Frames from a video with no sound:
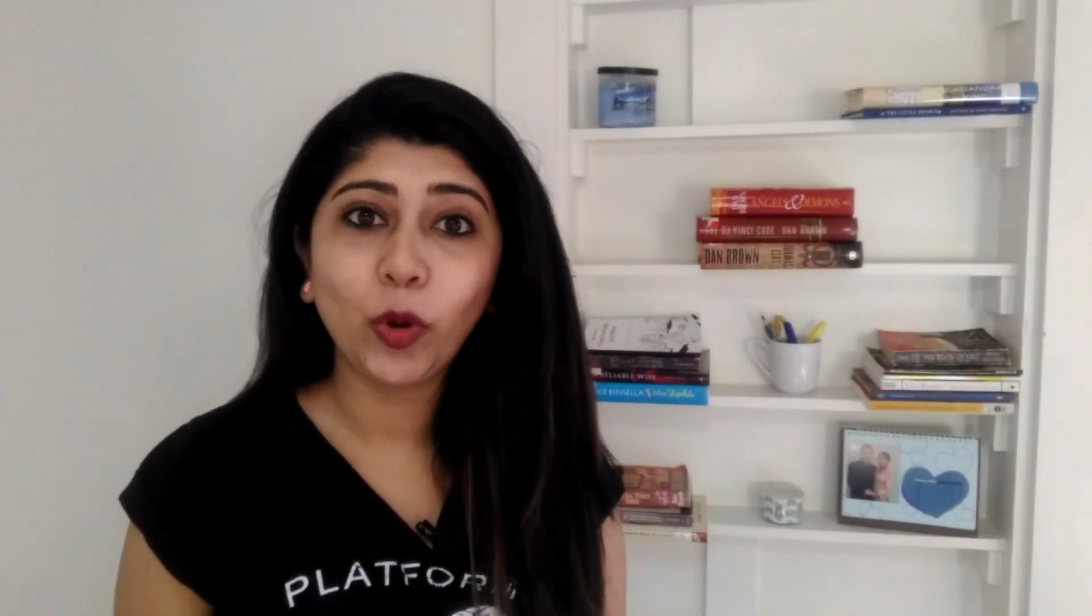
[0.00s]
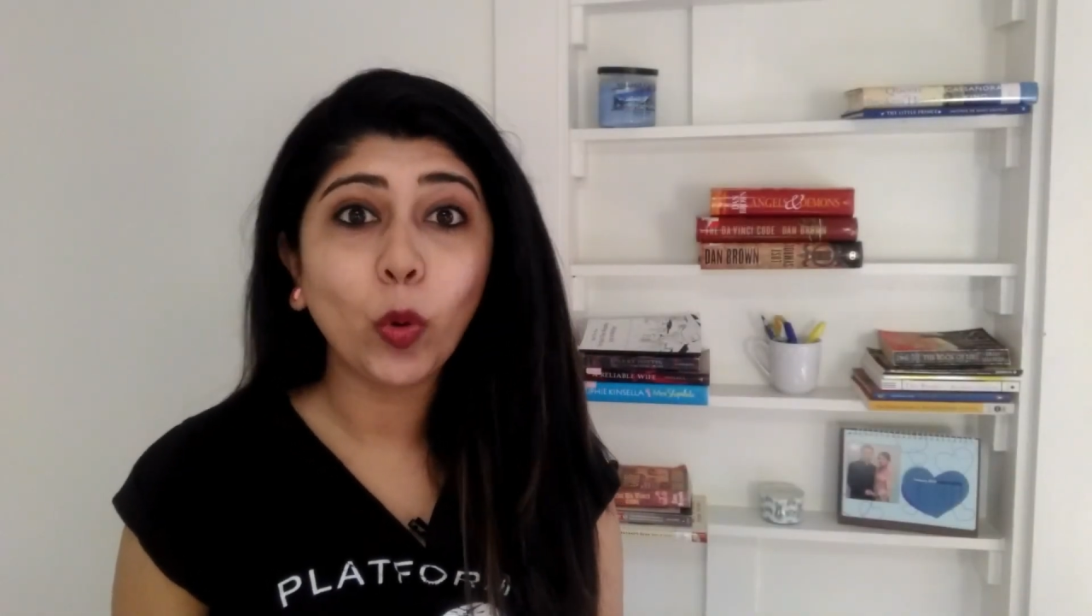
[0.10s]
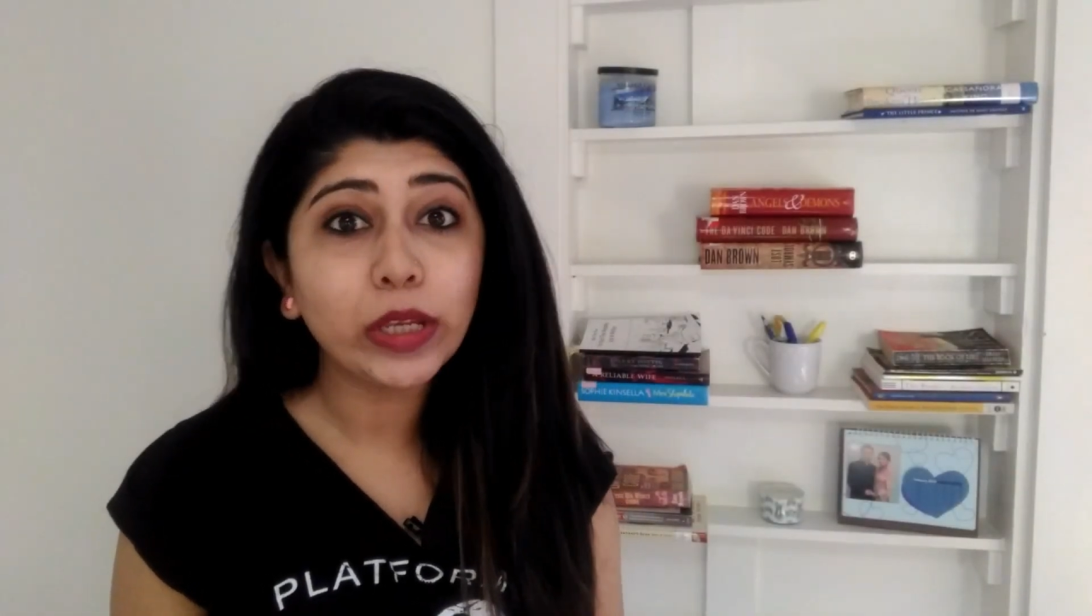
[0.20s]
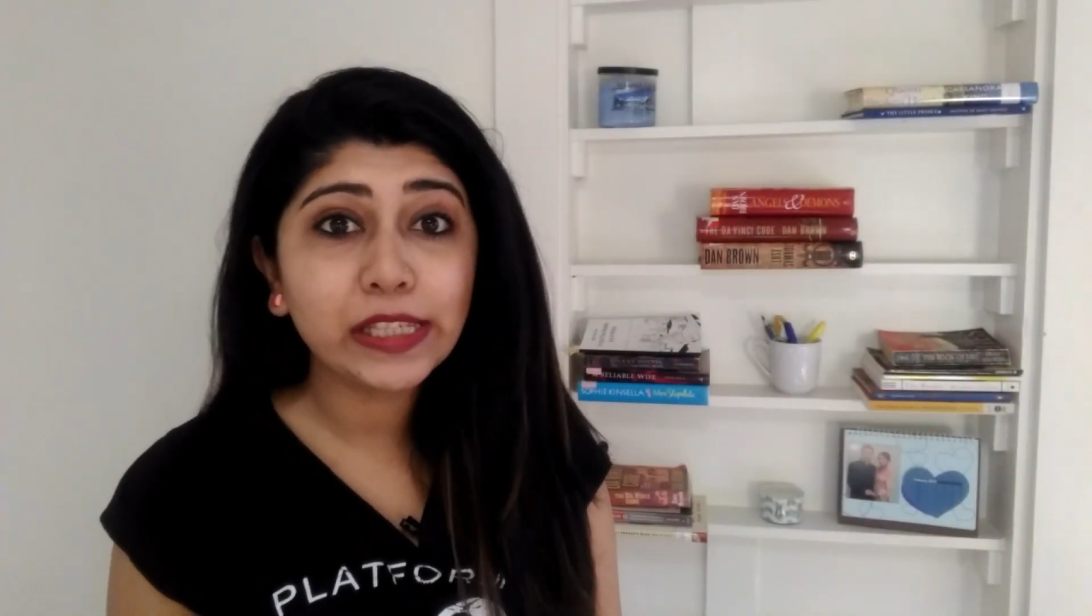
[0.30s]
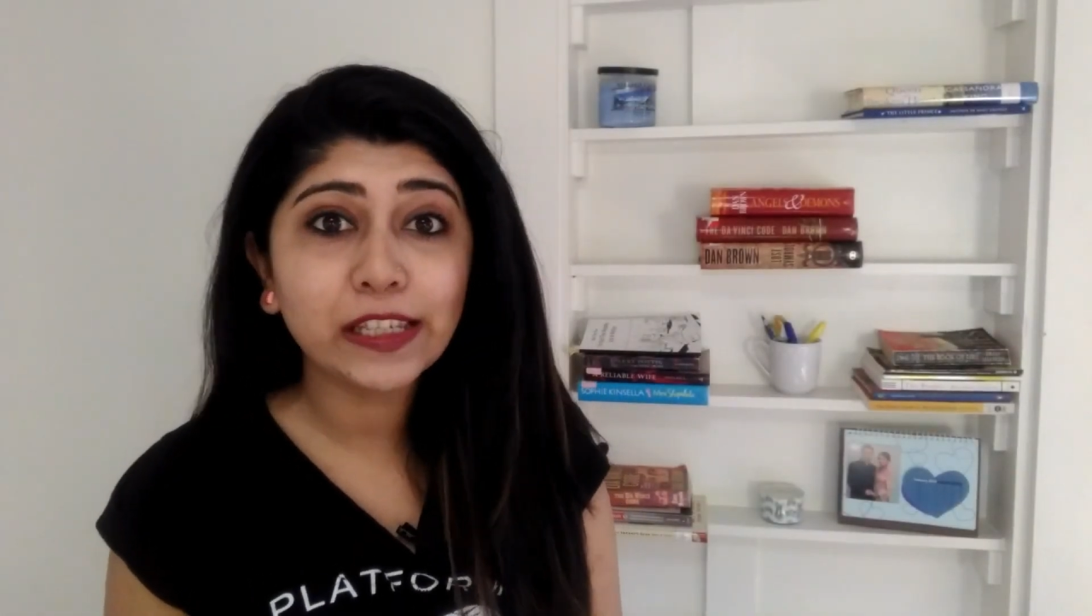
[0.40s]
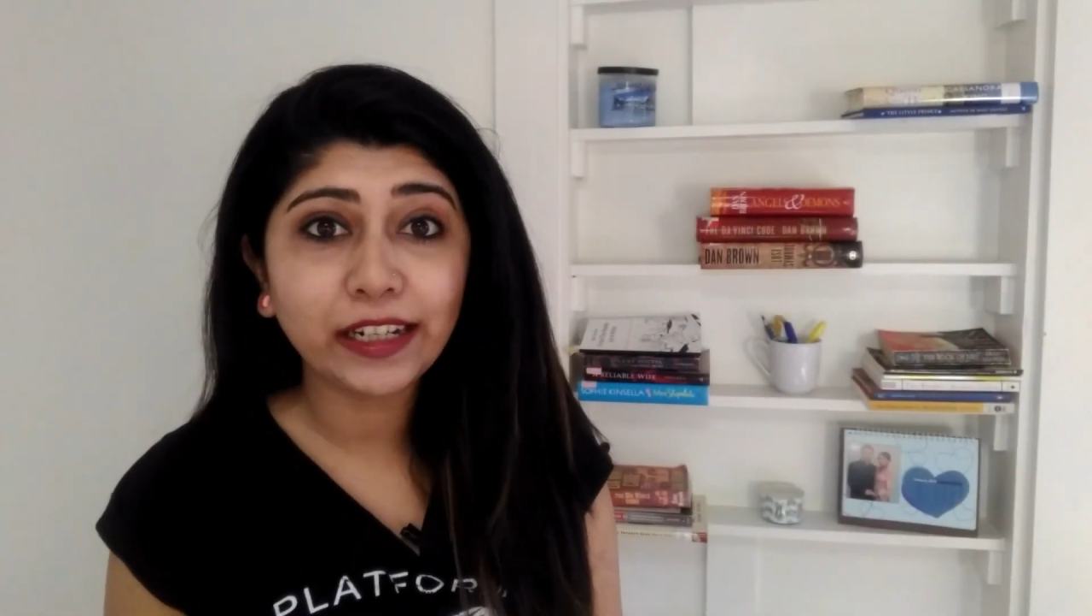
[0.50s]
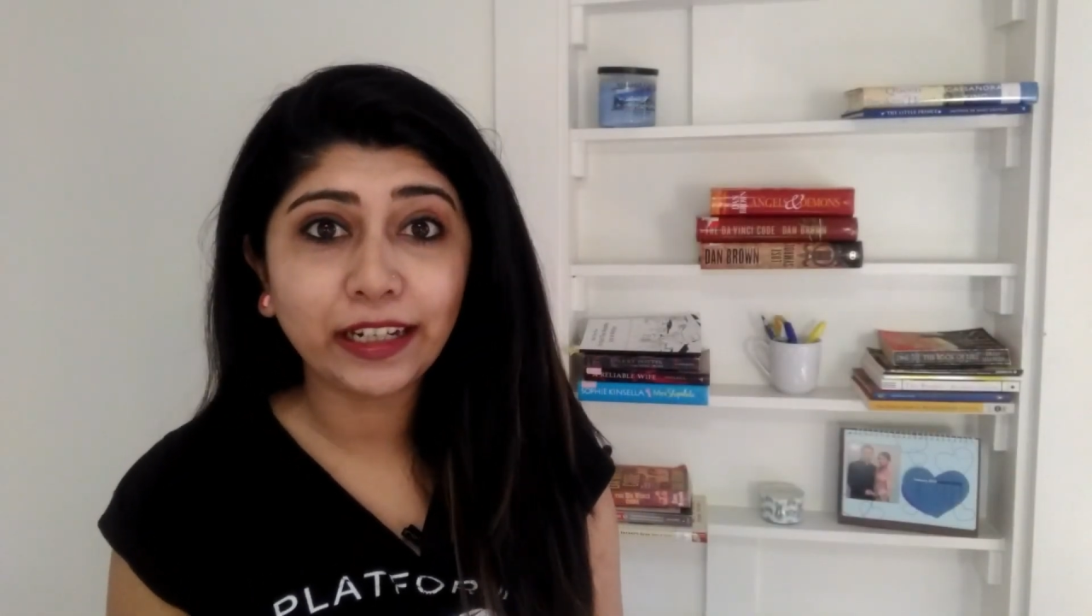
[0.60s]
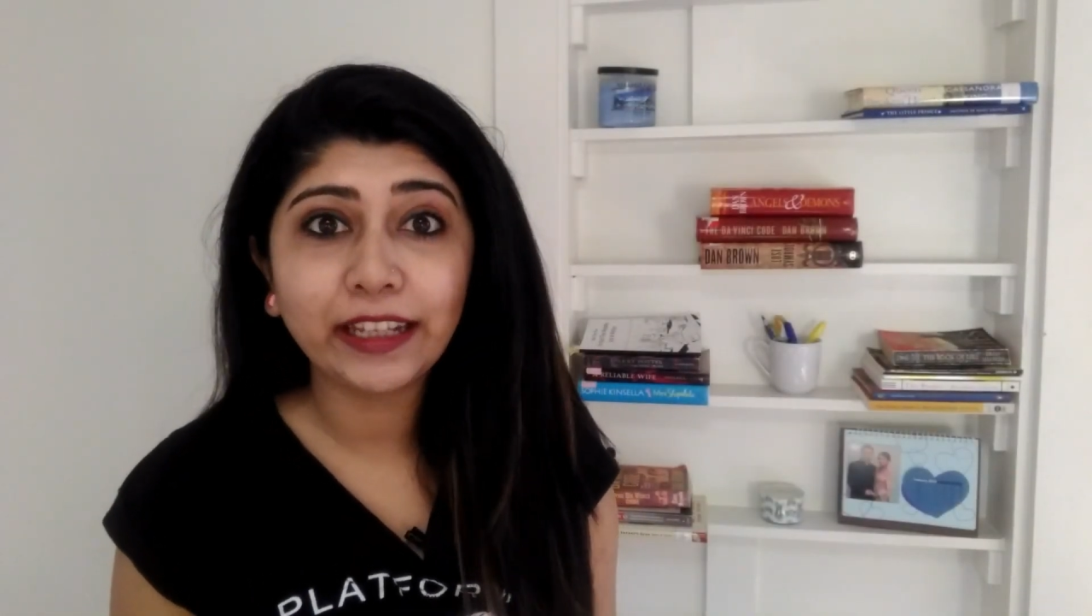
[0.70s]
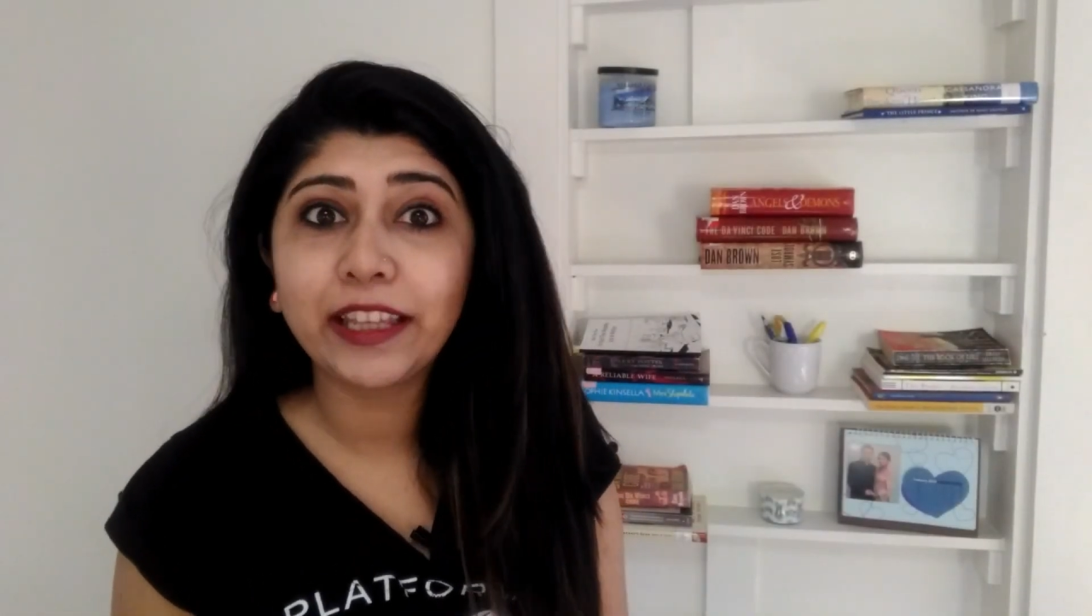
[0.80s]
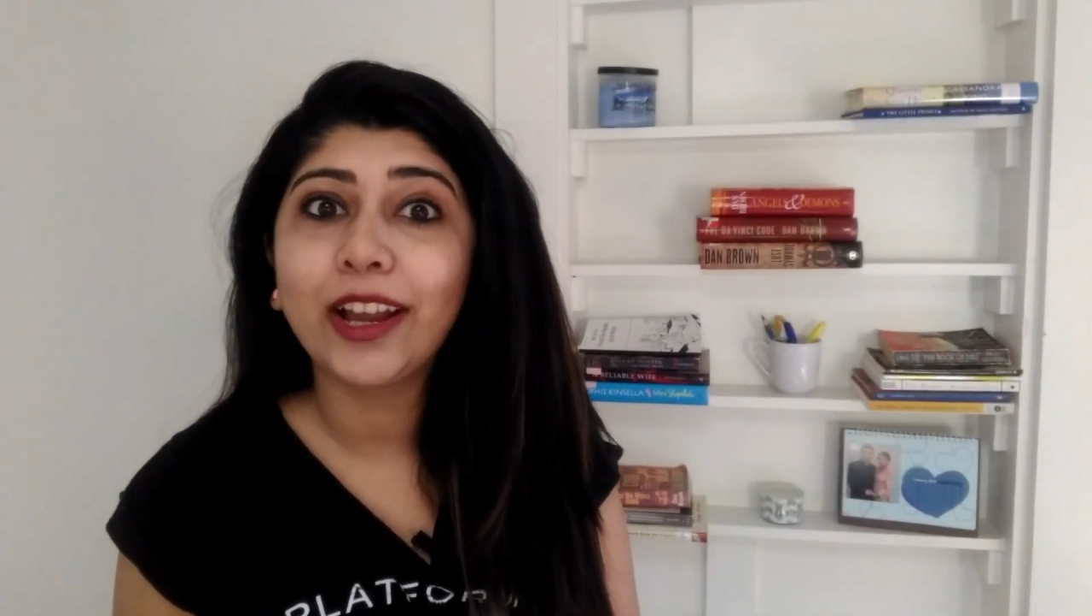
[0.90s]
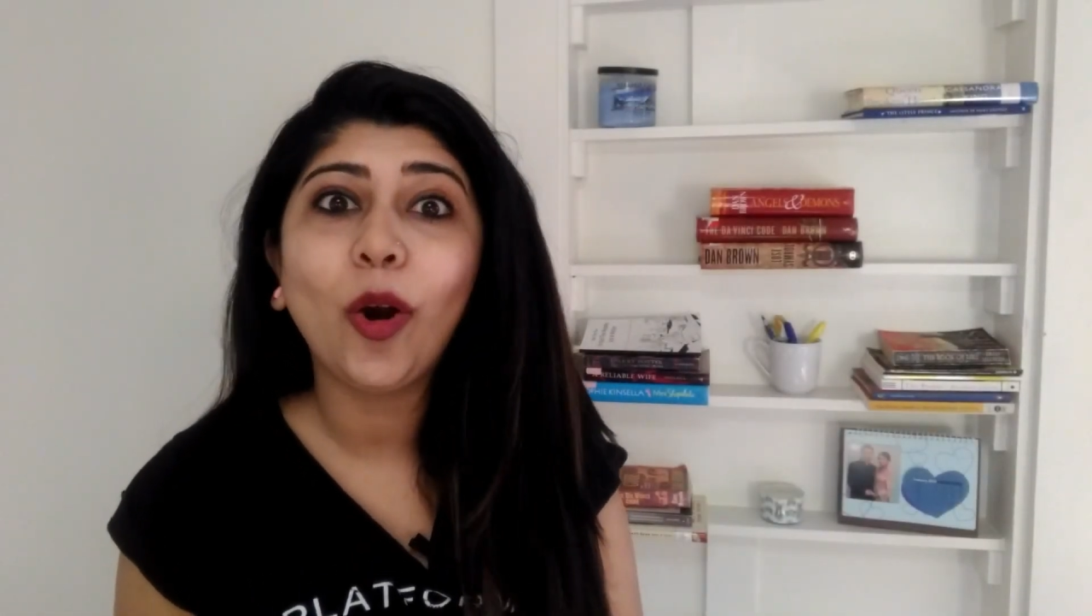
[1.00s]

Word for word: coincidentally they